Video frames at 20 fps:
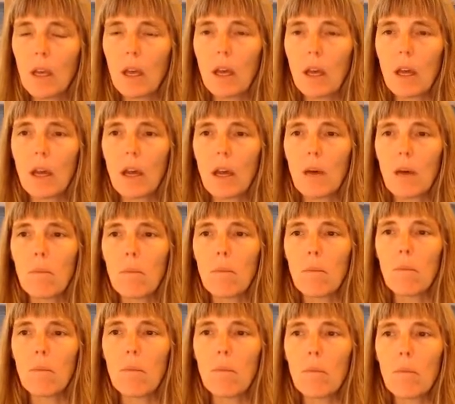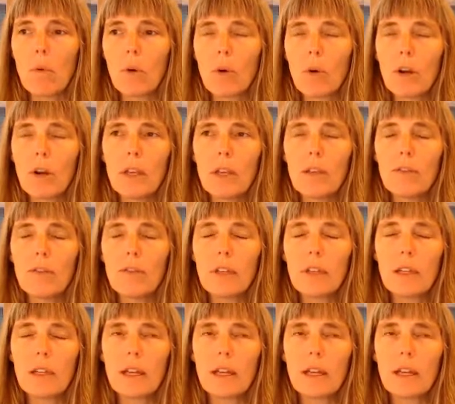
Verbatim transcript: Um, or even,